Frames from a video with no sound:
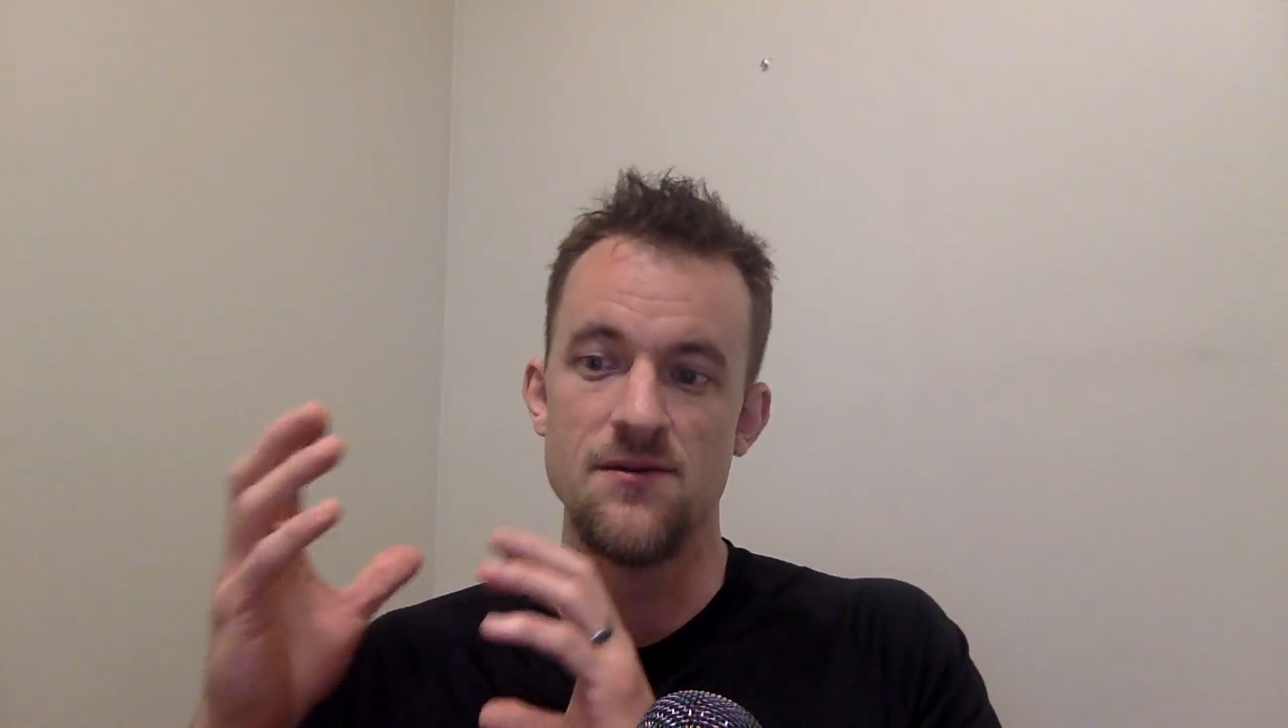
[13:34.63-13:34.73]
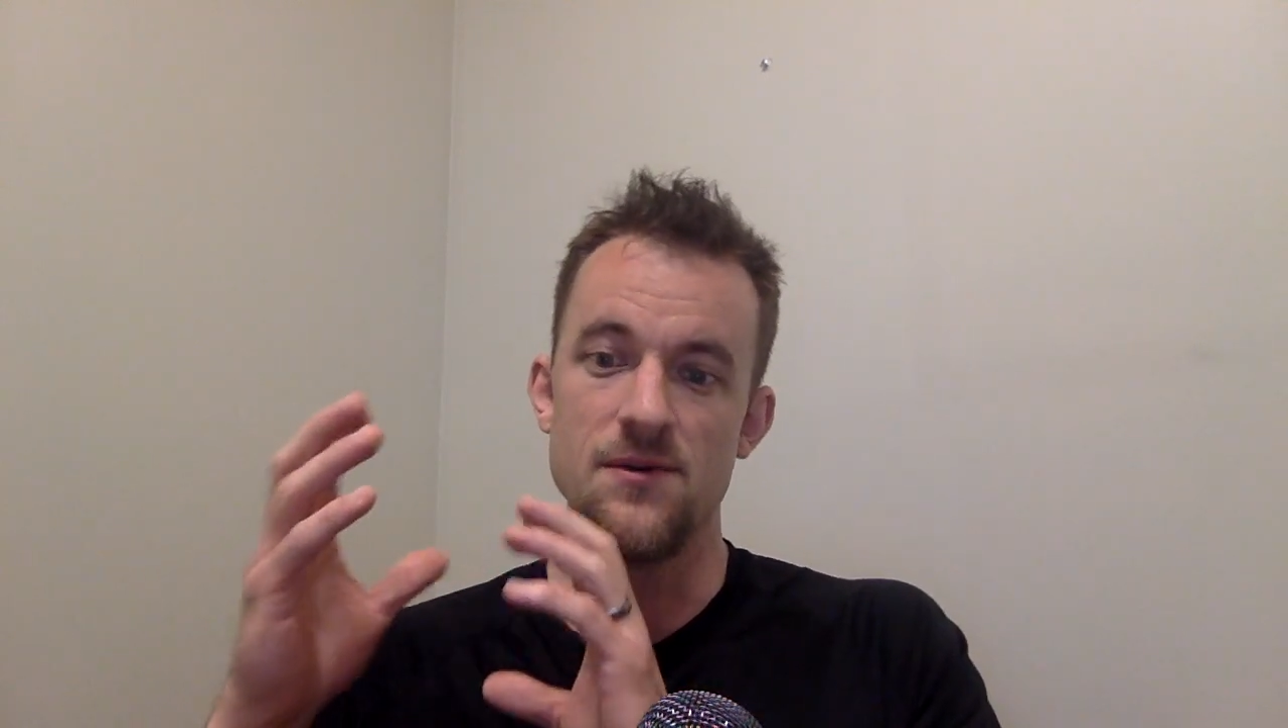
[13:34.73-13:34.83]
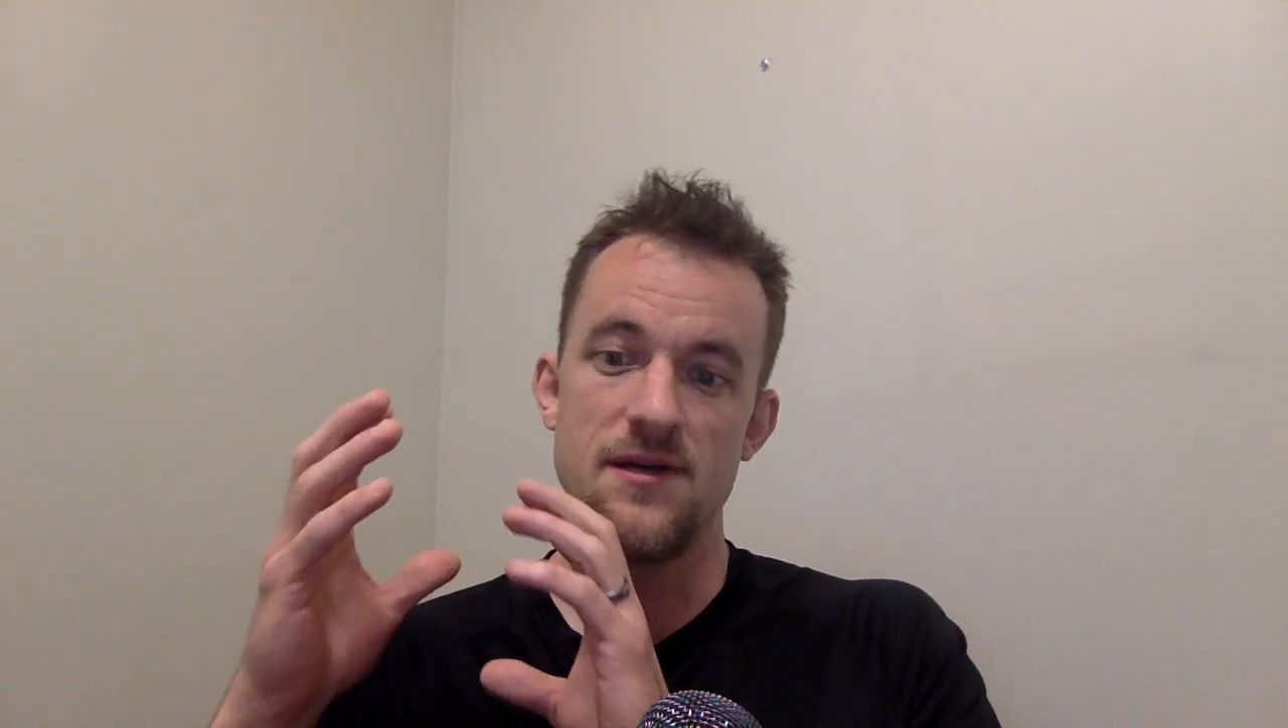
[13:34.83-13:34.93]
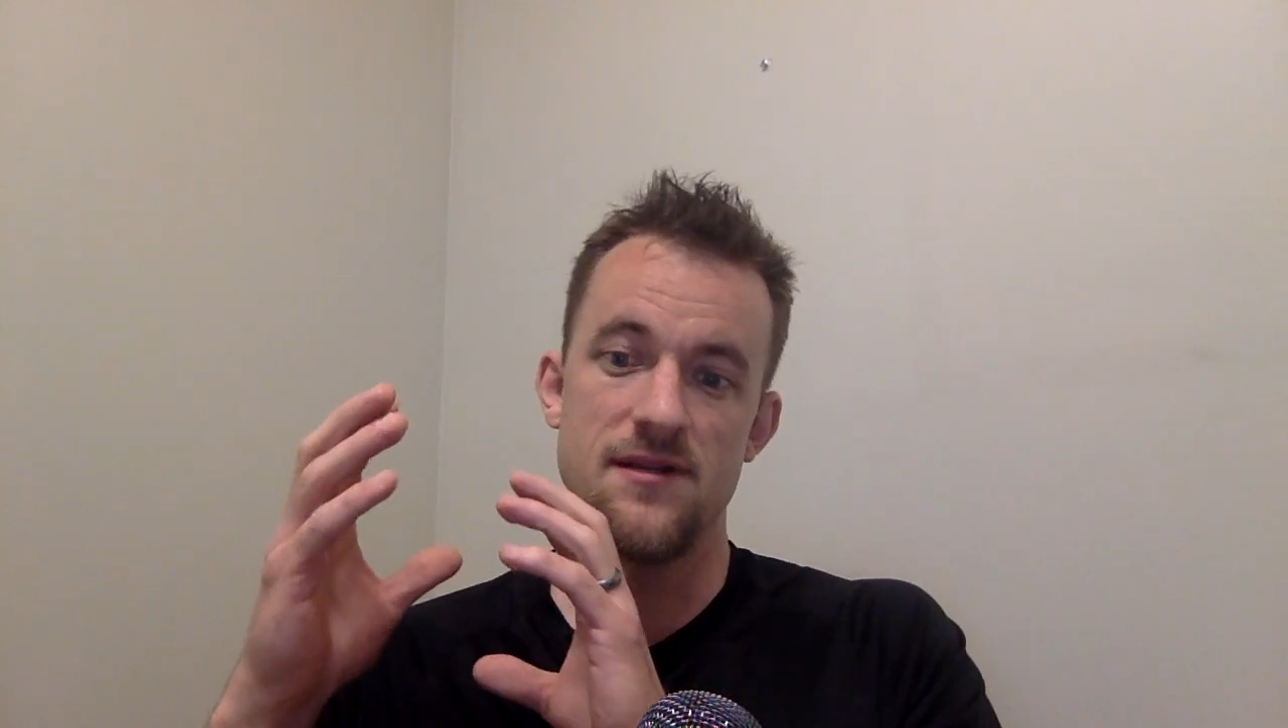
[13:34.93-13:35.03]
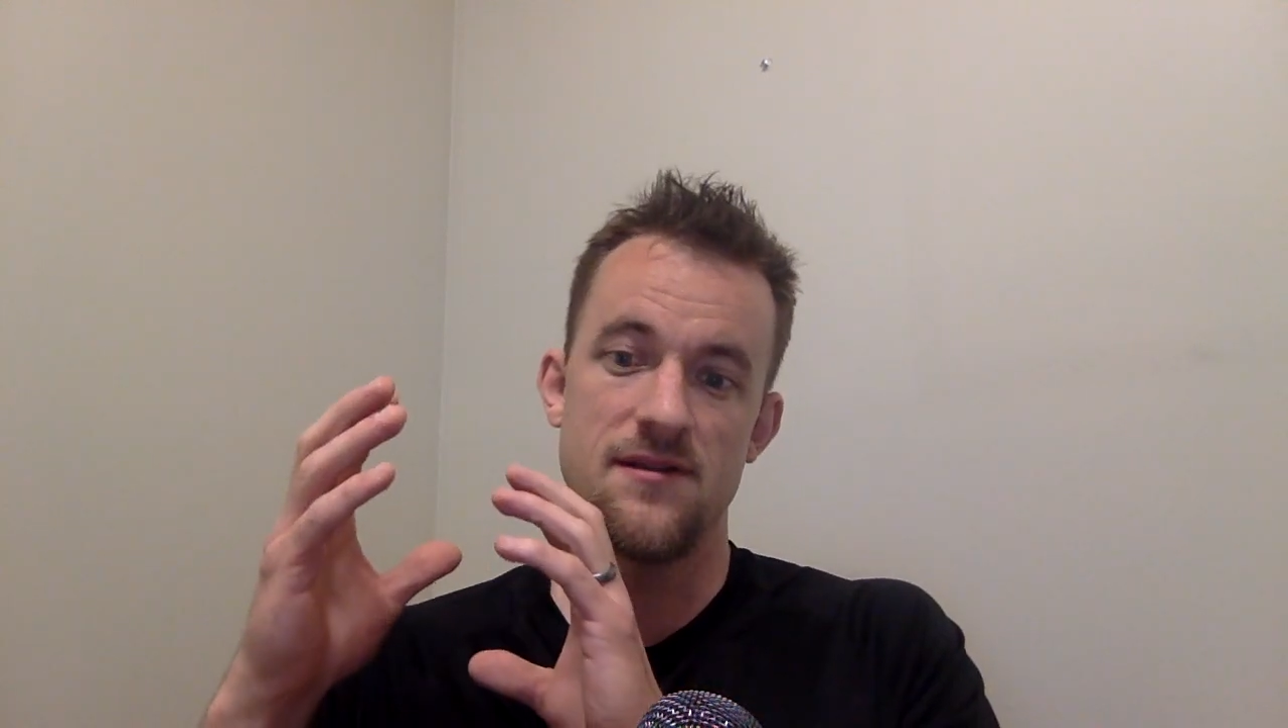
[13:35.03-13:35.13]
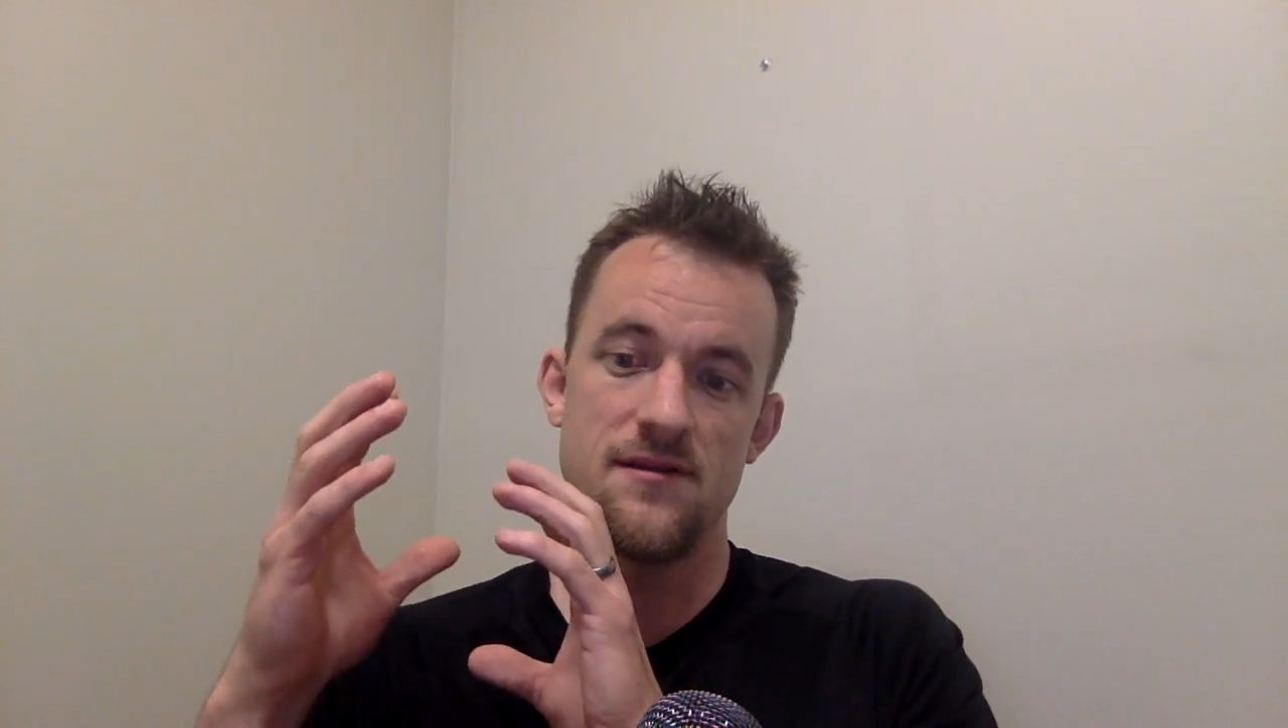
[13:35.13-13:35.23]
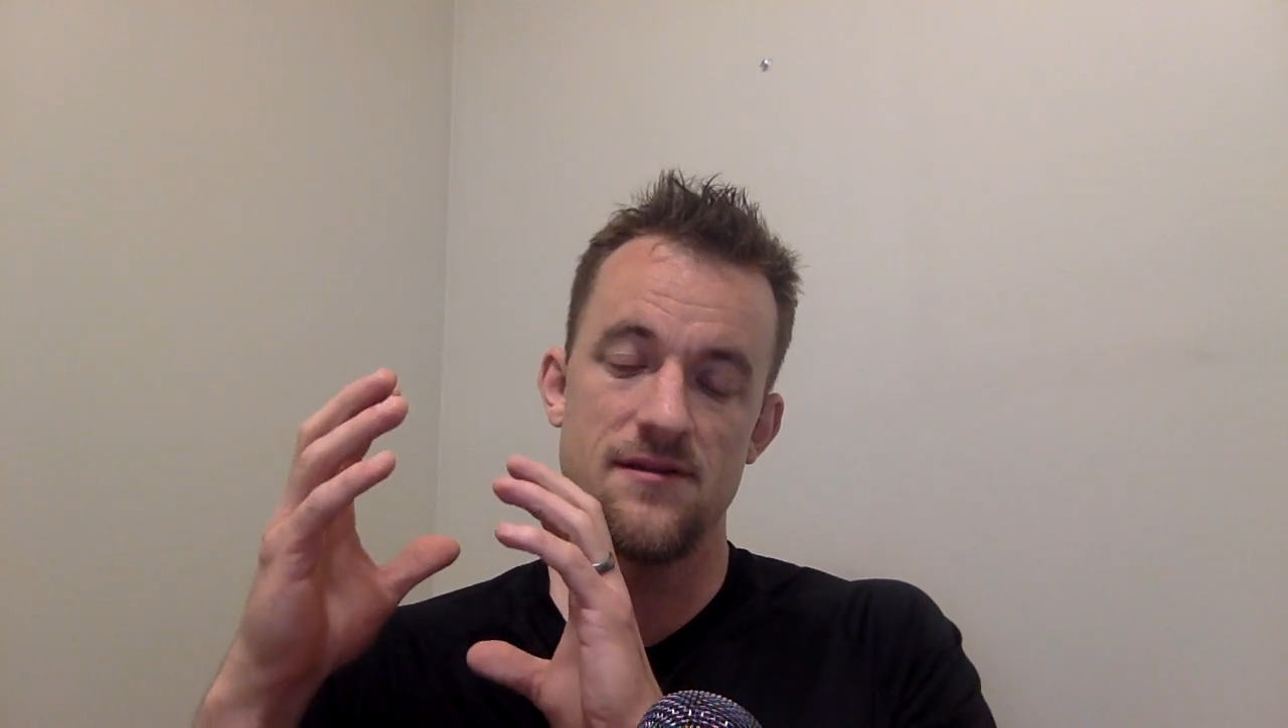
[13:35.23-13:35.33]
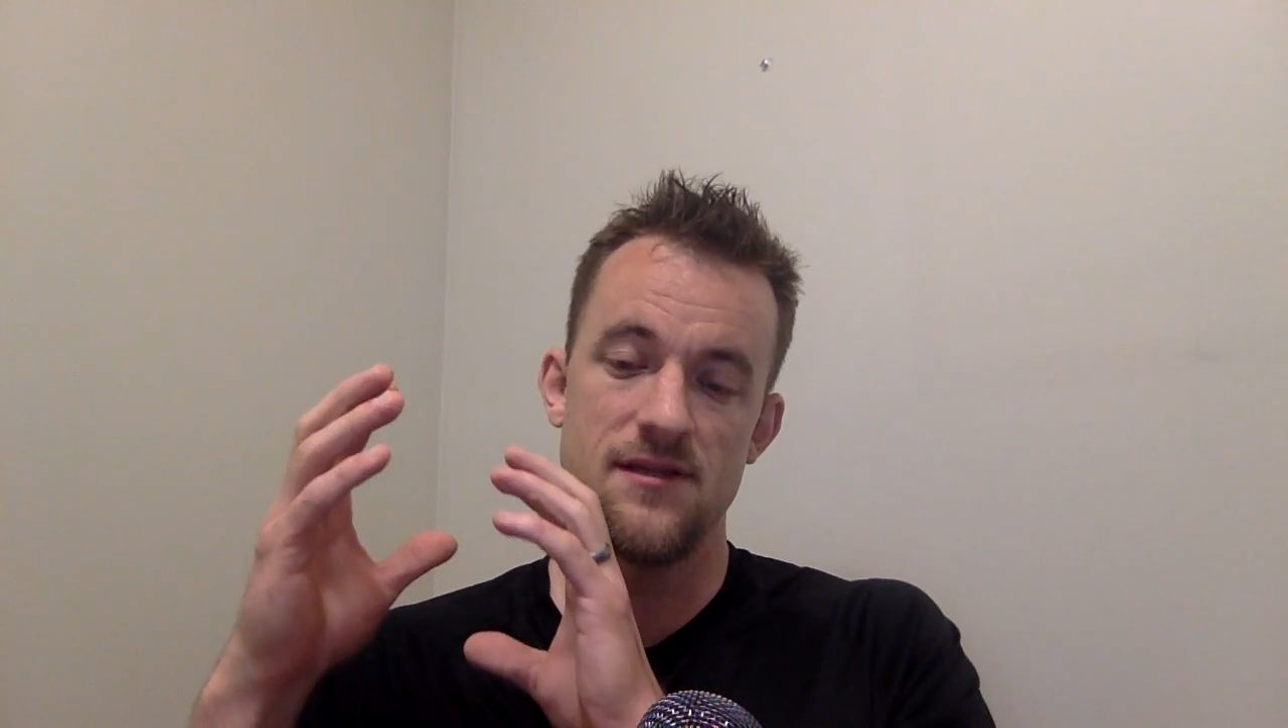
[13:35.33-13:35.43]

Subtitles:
with